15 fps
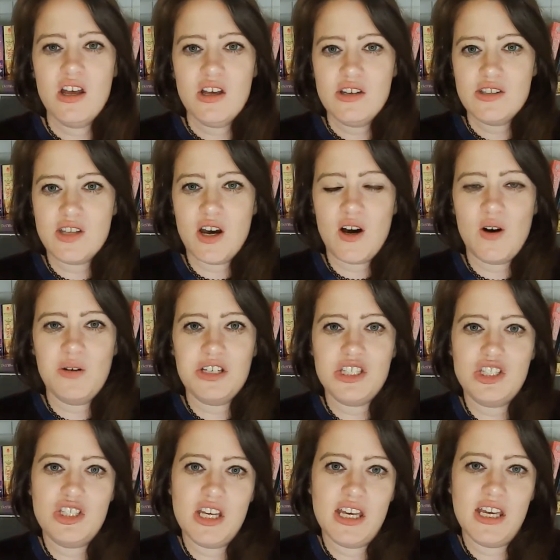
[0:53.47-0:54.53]
So
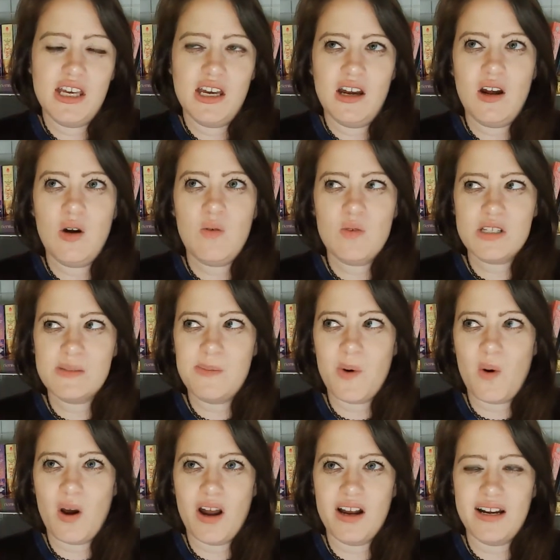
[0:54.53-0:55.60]
she was
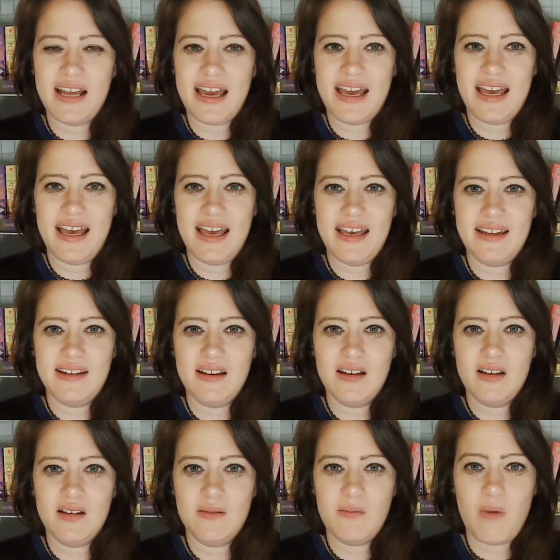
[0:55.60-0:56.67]
born in,
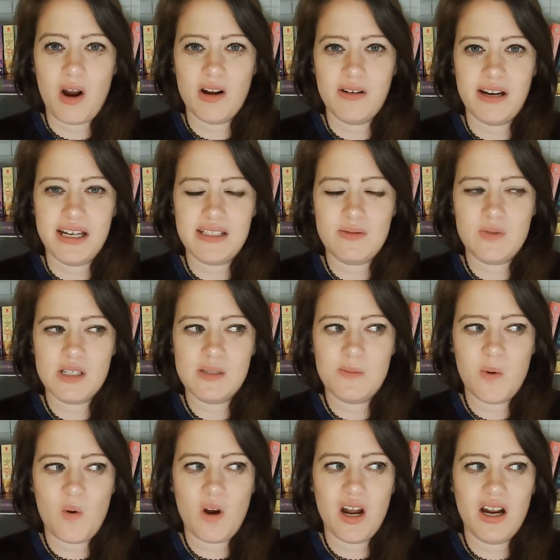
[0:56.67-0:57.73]
Margaret was
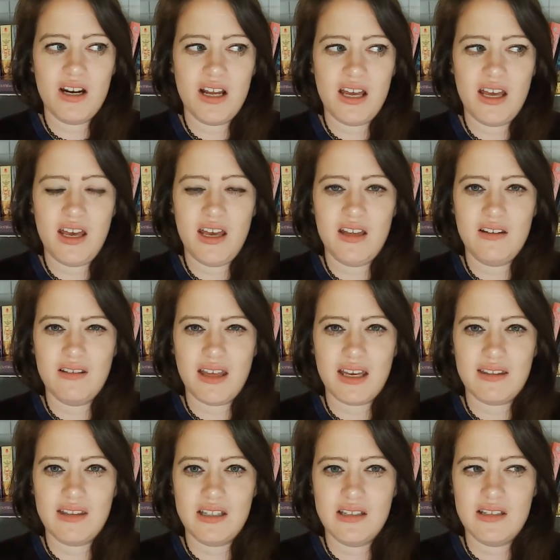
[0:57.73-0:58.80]
born in
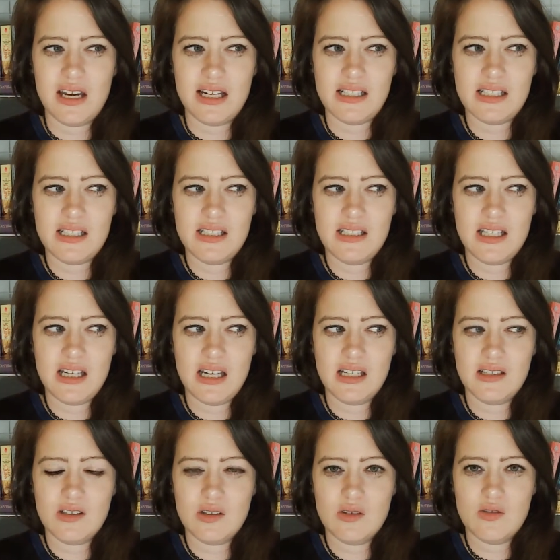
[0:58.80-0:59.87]
like the
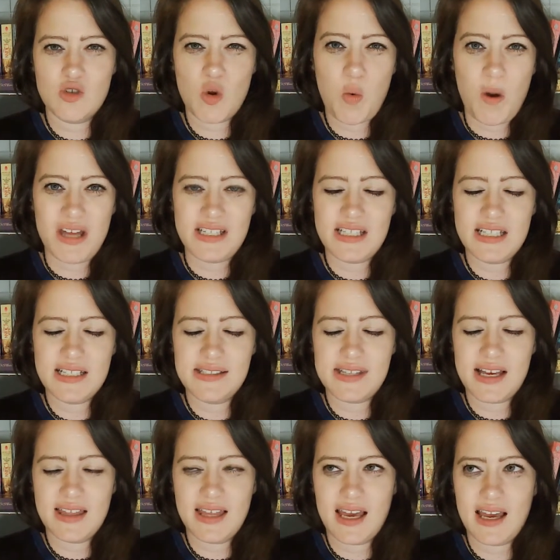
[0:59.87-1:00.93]
1920s,
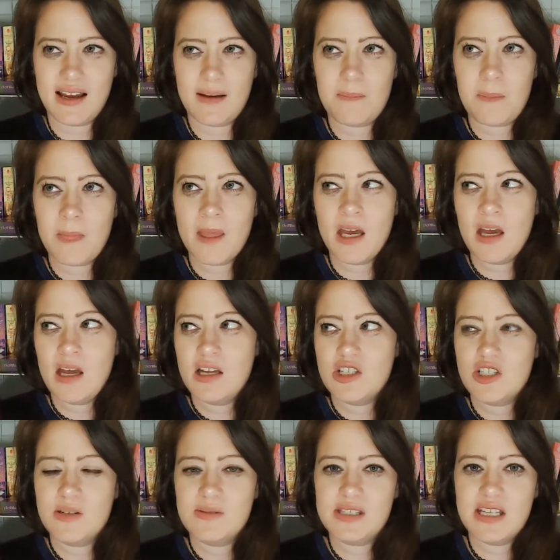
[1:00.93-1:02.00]
I think.
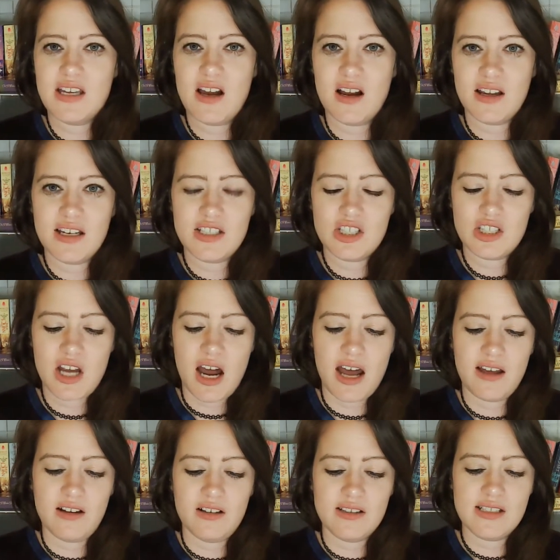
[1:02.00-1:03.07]
She was the youngest
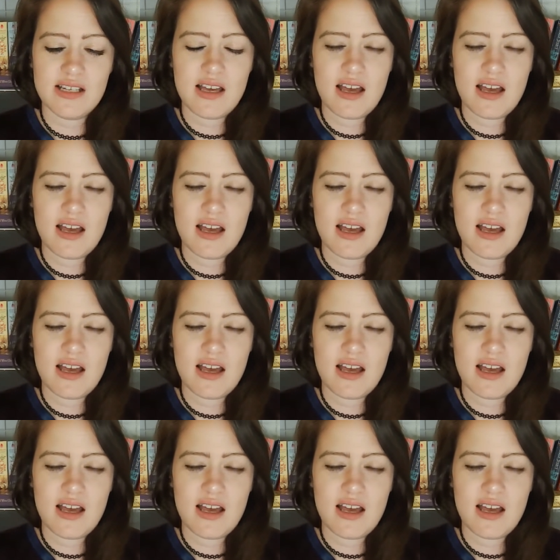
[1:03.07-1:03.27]
child,